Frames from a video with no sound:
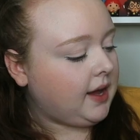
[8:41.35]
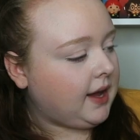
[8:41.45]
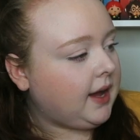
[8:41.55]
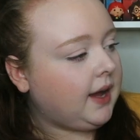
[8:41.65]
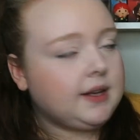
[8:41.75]

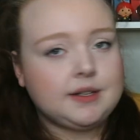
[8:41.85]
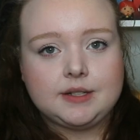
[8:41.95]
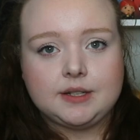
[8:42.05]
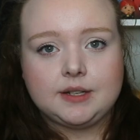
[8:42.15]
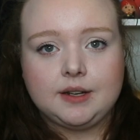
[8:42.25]

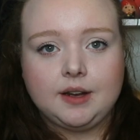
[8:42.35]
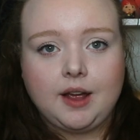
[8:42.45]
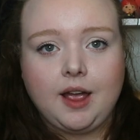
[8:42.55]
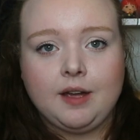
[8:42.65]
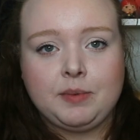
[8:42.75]
And
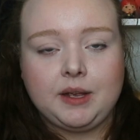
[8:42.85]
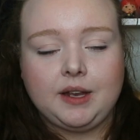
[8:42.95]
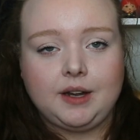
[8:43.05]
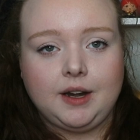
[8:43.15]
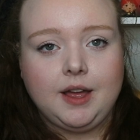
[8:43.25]
I have
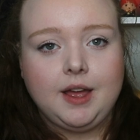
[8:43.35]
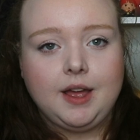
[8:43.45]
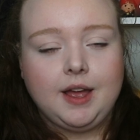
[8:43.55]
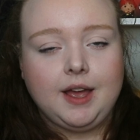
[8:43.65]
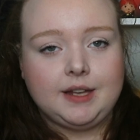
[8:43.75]
been
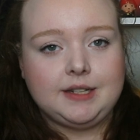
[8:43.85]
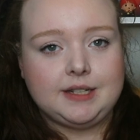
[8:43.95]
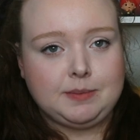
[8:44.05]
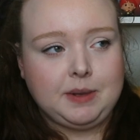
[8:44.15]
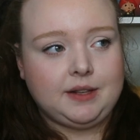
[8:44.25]

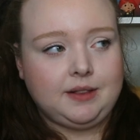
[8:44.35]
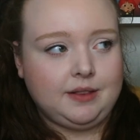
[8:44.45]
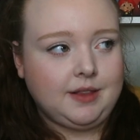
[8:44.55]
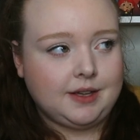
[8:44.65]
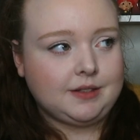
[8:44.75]
anticipating
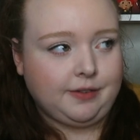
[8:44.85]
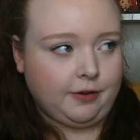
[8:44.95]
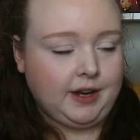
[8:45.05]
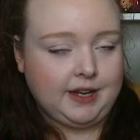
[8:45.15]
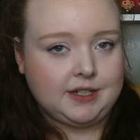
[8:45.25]
this
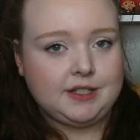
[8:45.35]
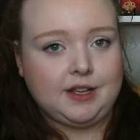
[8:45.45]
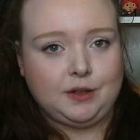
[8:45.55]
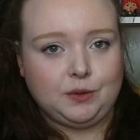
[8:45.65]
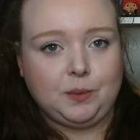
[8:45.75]
for ages.
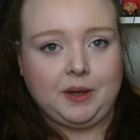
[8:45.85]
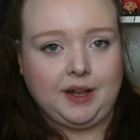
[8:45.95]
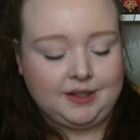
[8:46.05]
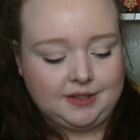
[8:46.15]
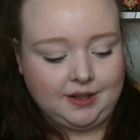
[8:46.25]
I don't know
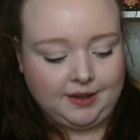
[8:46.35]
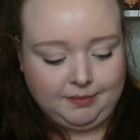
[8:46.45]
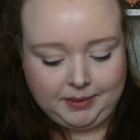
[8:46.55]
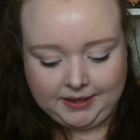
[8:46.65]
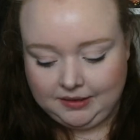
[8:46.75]
why I still
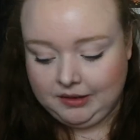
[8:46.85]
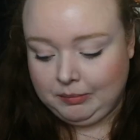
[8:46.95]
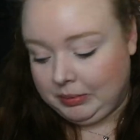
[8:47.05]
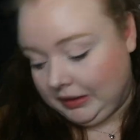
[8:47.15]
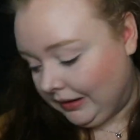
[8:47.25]
haven't picked it
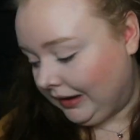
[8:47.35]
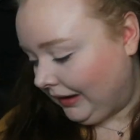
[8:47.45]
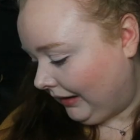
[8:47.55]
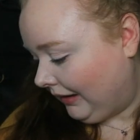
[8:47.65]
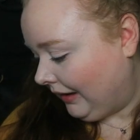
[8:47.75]
up, but
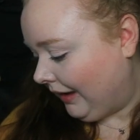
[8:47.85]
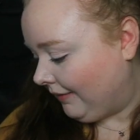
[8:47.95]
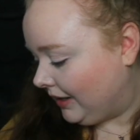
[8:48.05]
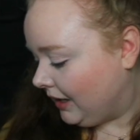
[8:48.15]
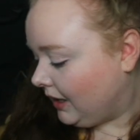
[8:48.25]
I
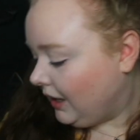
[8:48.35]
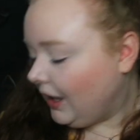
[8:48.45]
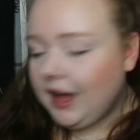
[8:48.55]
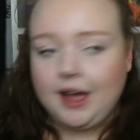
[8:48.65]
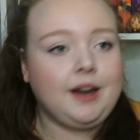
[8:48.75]
have it.
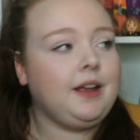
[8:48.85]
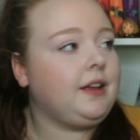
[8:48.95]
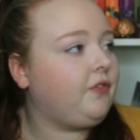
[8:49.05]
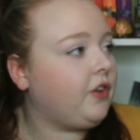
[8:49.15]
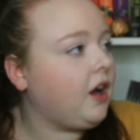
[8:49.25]
And
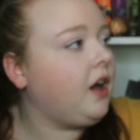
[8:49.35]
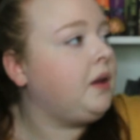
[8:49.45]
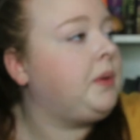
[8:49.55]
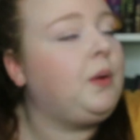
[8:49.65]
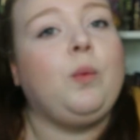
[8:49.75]
I forgot
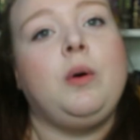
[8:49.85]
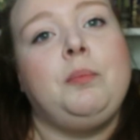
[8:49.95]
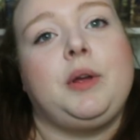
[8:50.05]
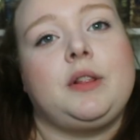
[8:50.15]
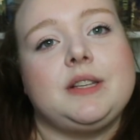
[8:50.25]
about one
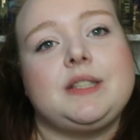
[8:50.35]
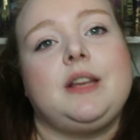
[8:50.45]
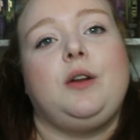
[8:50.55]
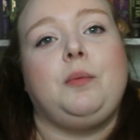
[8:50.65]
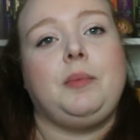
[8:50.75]
book that's
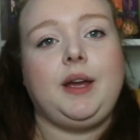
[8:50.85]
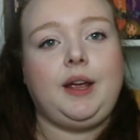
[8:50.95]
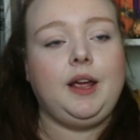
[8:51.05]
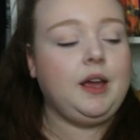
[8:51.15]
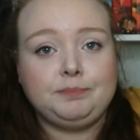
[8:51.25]
sitting on
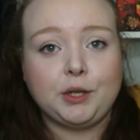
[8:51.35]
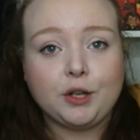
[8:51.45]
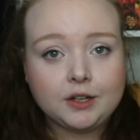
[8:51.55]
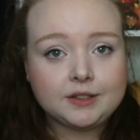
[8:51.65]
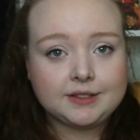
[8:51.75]
my book
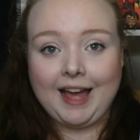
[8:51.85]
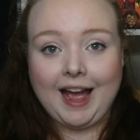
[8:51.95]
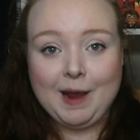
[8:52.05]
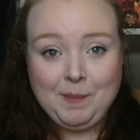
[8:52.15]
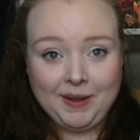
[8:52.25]
cart.
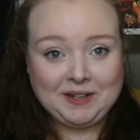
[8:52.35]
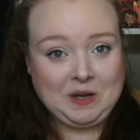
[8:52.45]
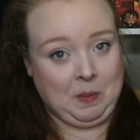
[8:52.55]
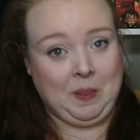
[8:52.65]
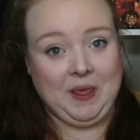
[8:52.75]
I picked
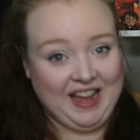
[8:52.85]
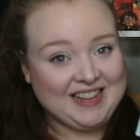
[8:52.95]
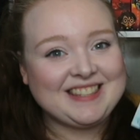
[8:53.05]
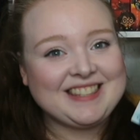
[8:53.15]
up this.